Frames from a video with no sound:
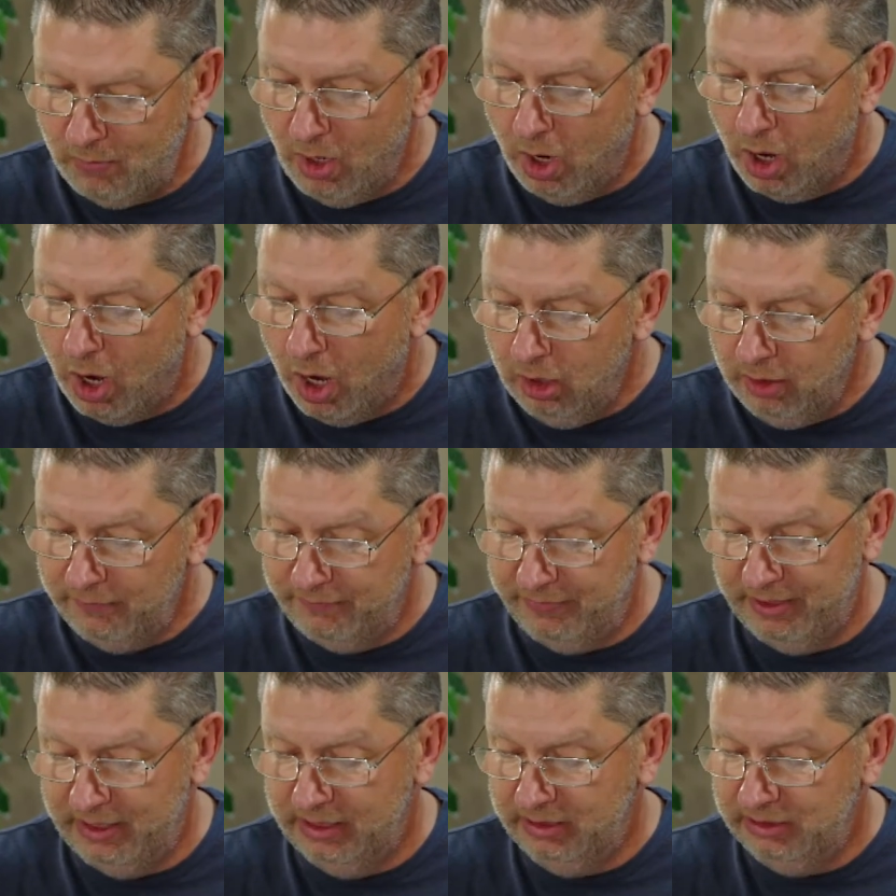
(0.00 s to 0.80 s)
all
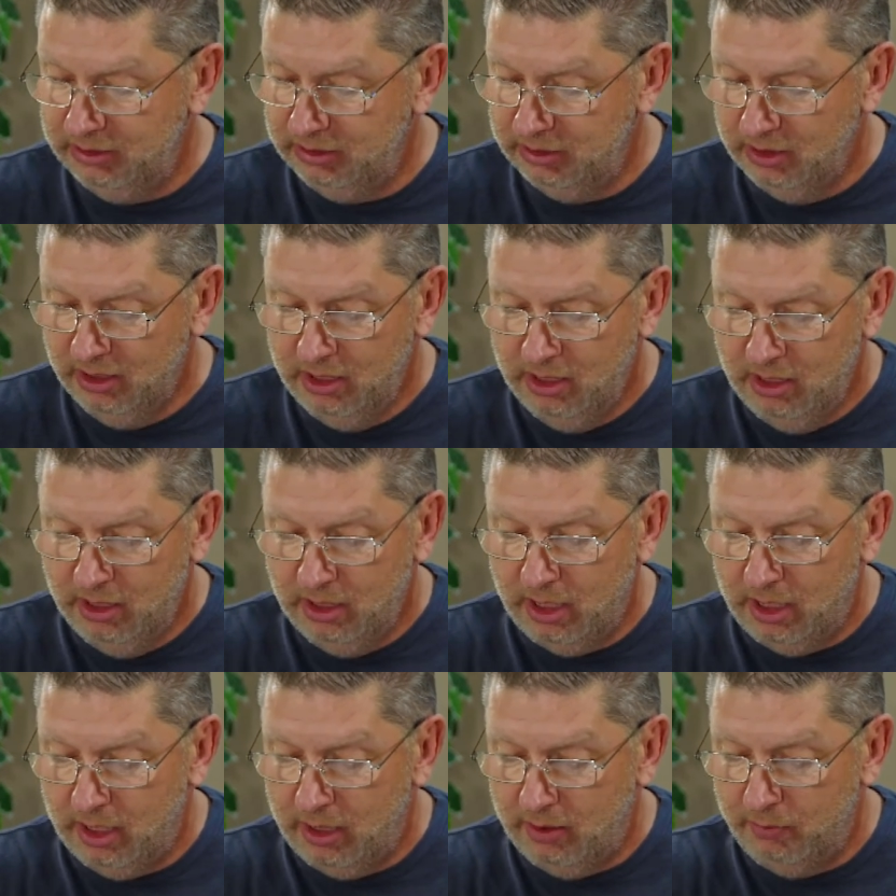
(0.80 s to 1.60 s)
of this
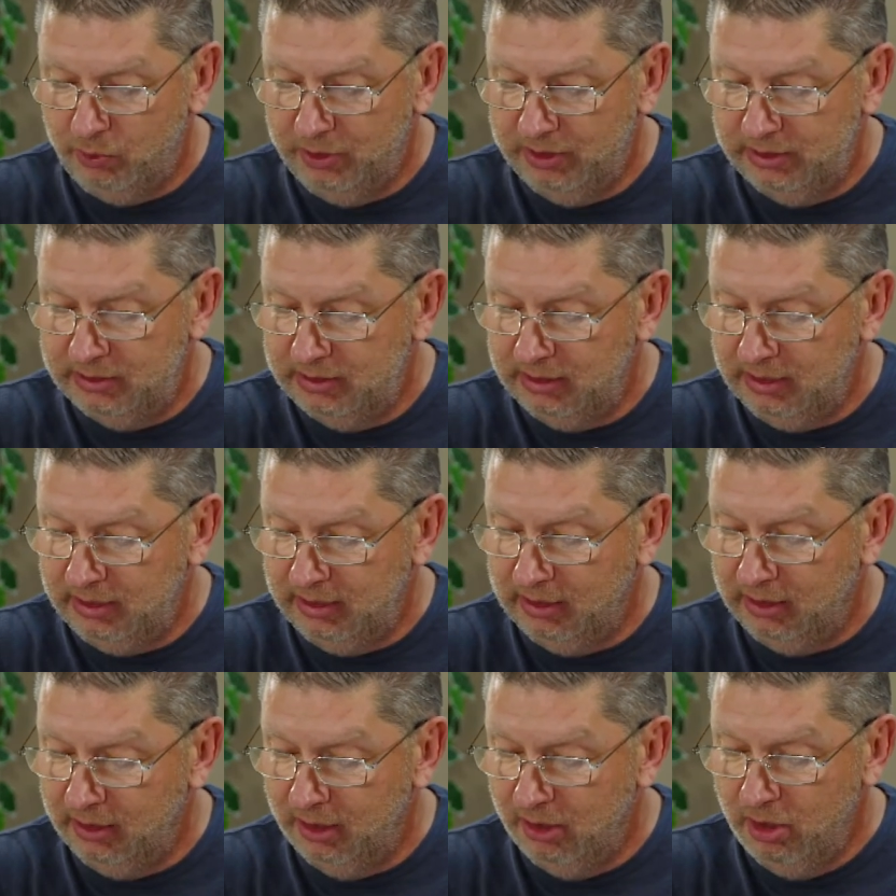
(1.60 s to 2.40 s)
um, we
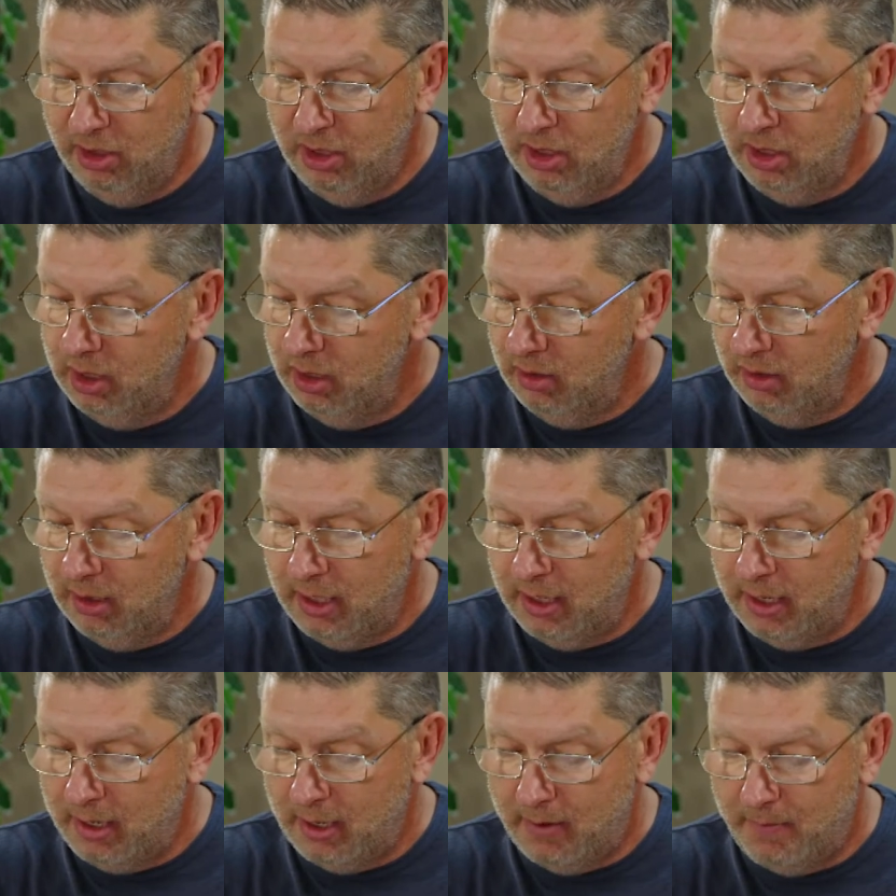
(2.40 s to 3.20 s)
see
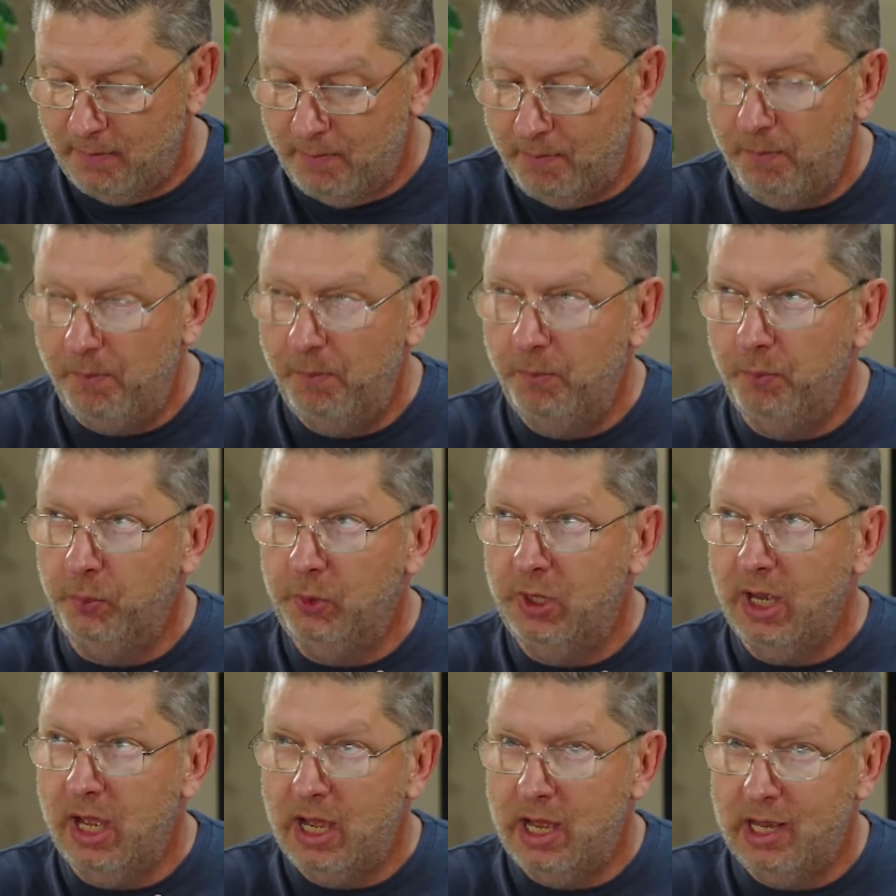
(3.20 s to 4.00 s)
um,
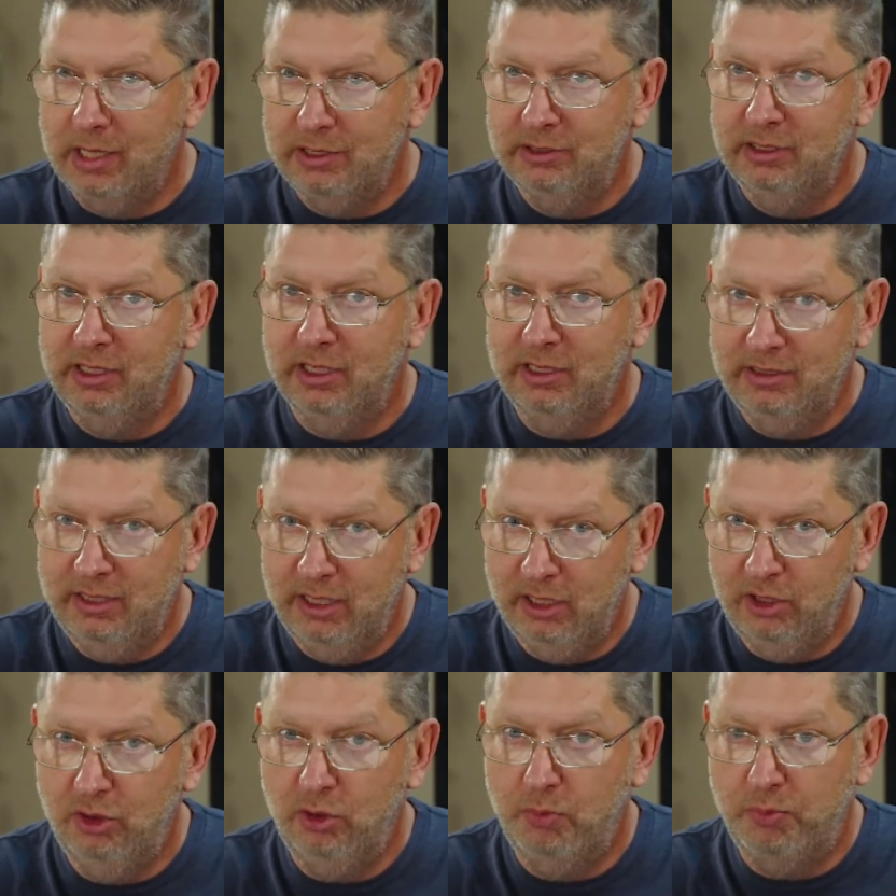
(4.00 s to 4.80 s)
God's
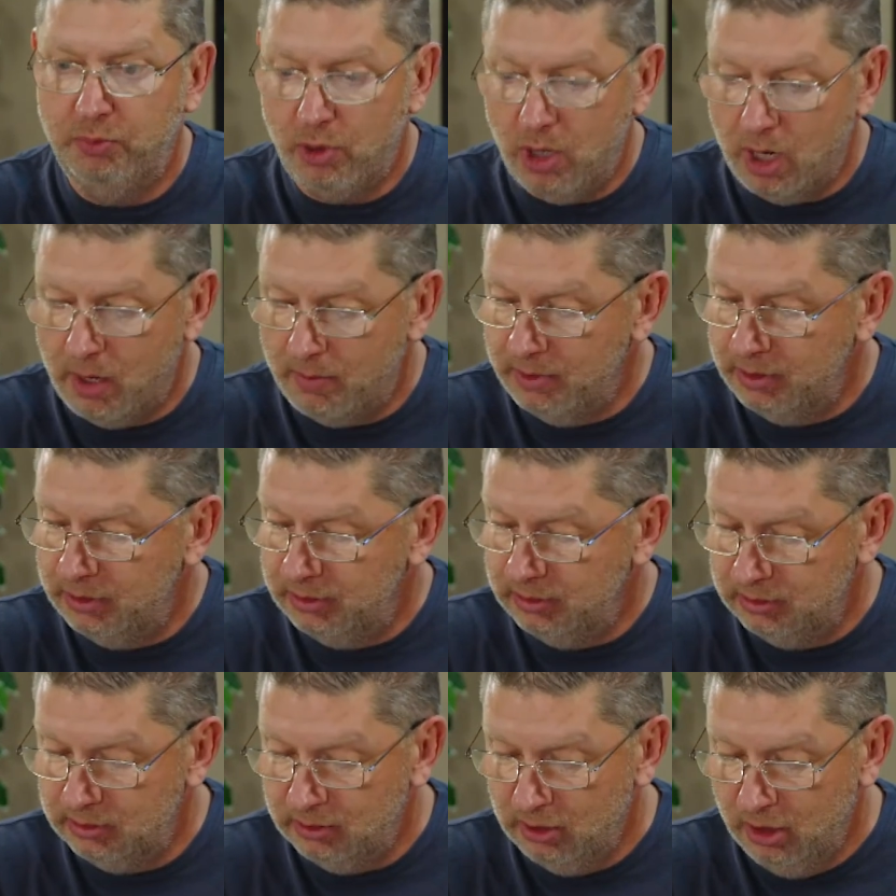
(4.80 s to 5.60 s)
continued
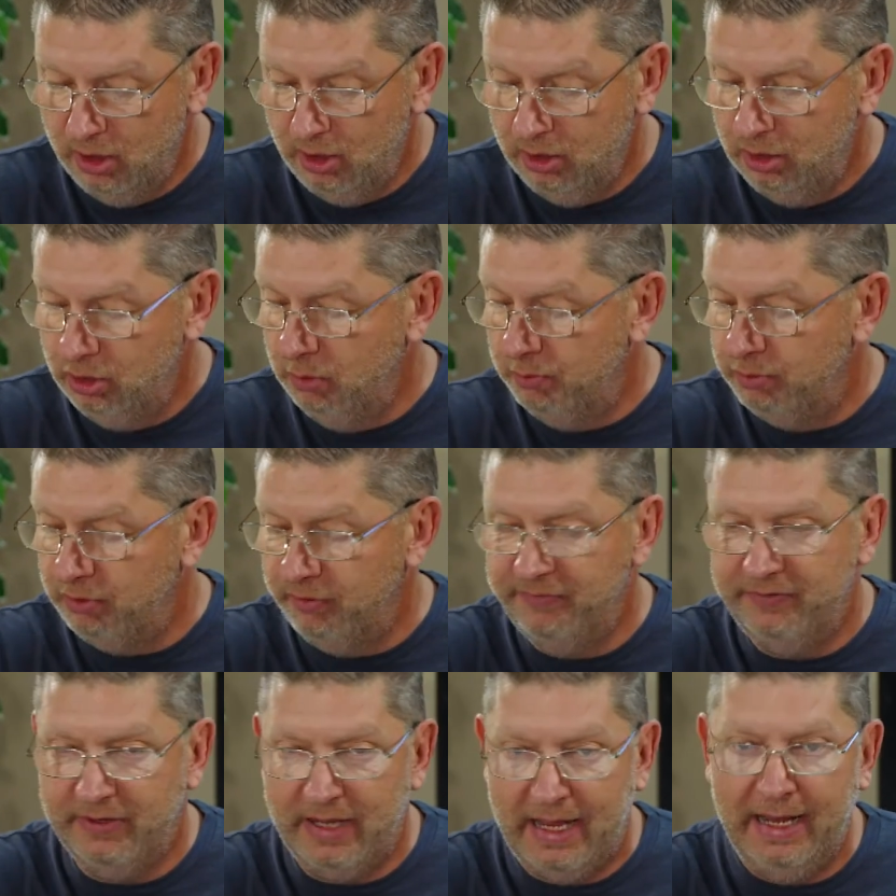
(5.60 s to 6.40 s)
promise to
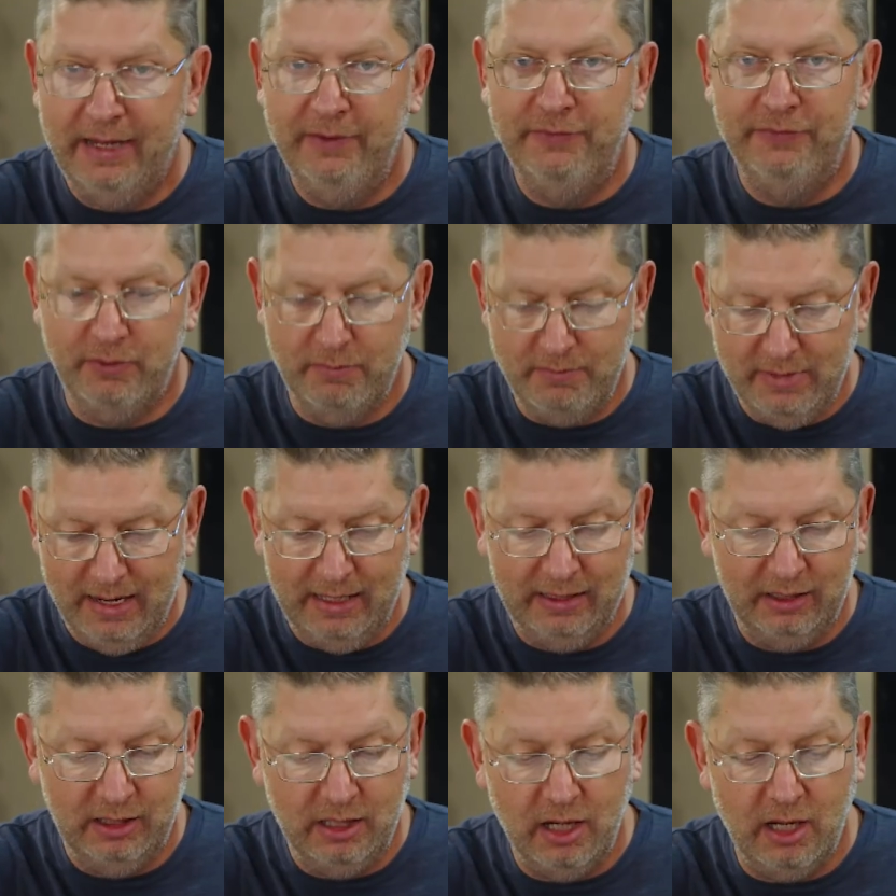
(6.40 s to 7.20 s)
provide for
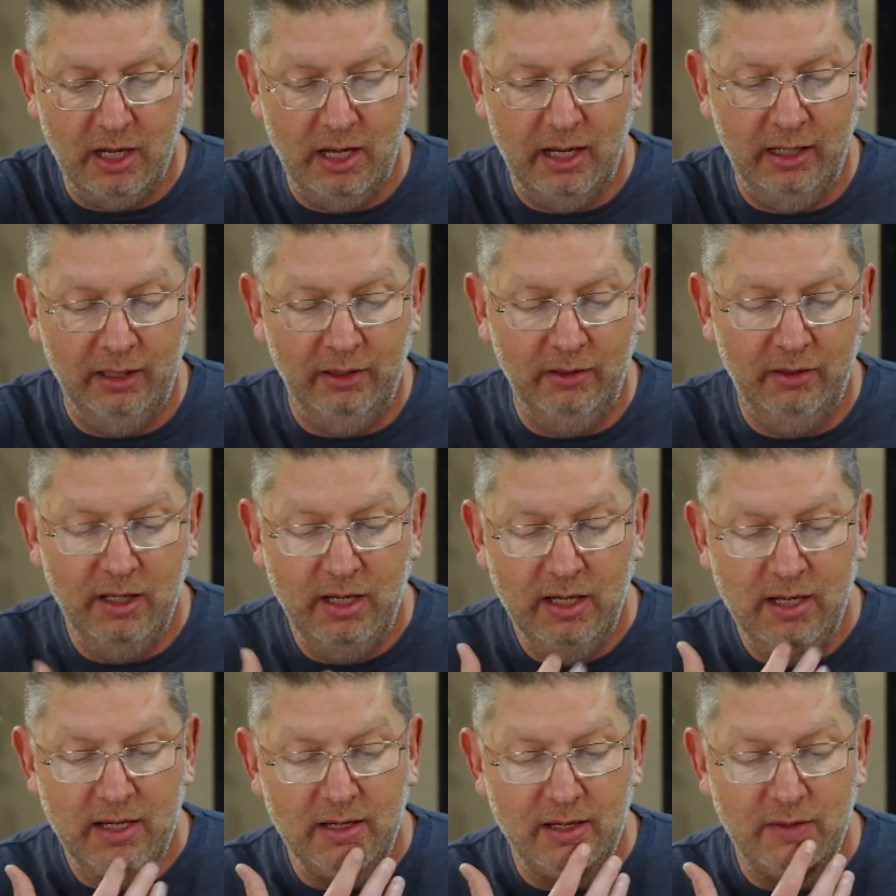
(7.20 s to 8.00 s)
mankind
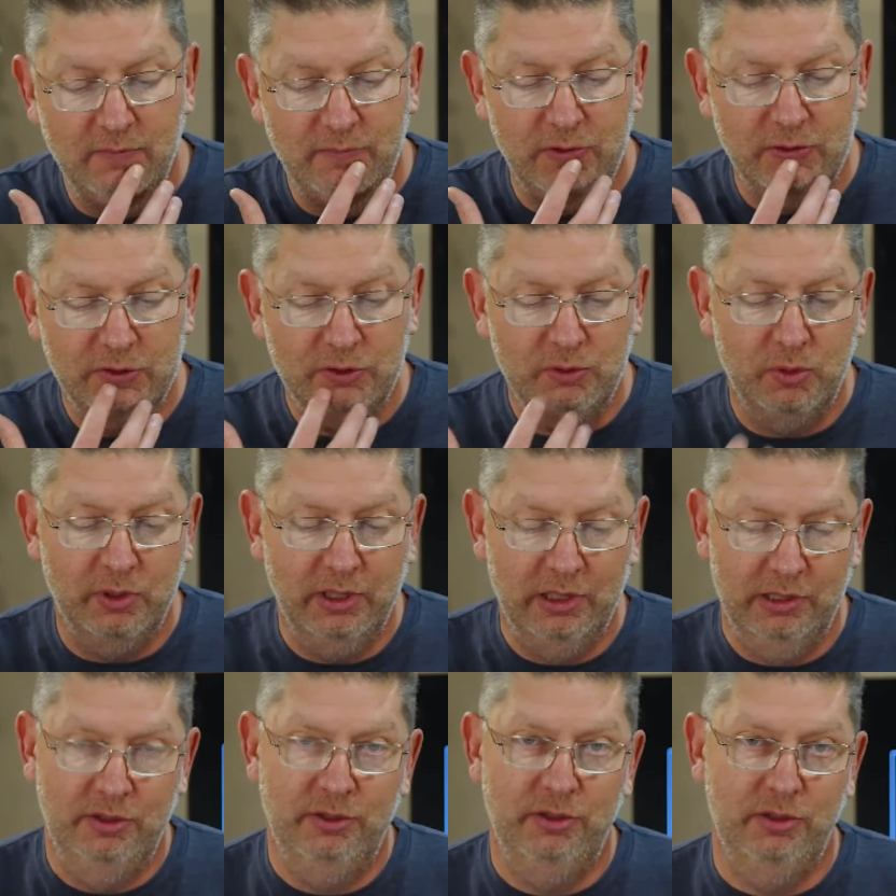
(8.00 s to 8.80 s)
in verse
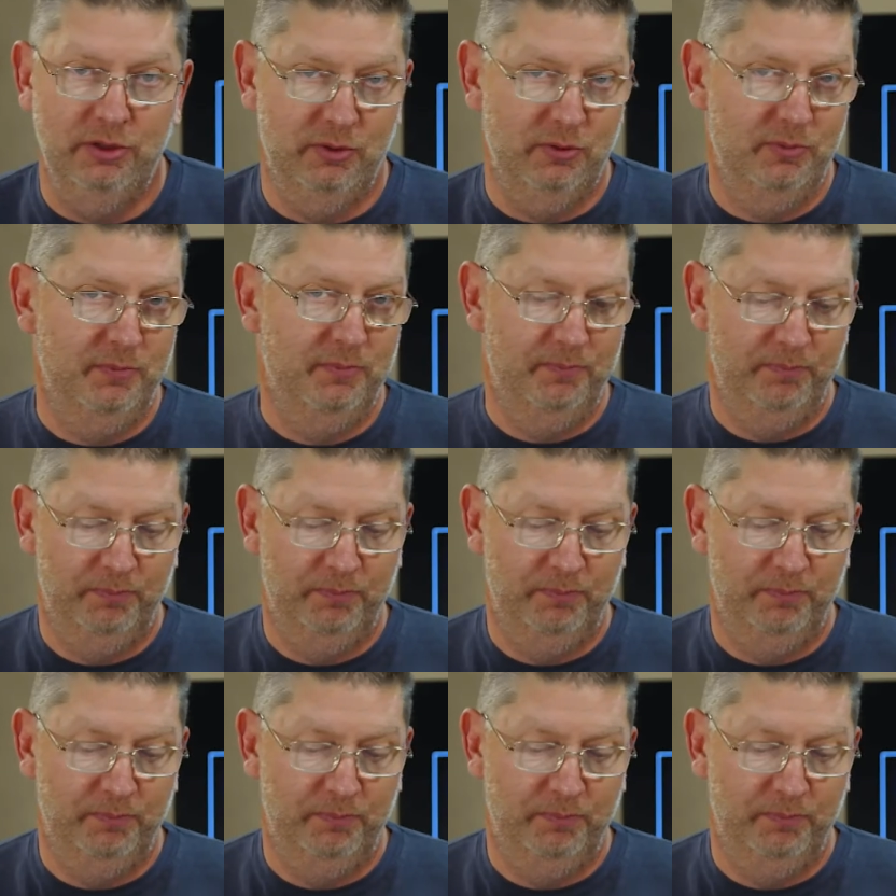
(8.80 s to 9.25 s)
22.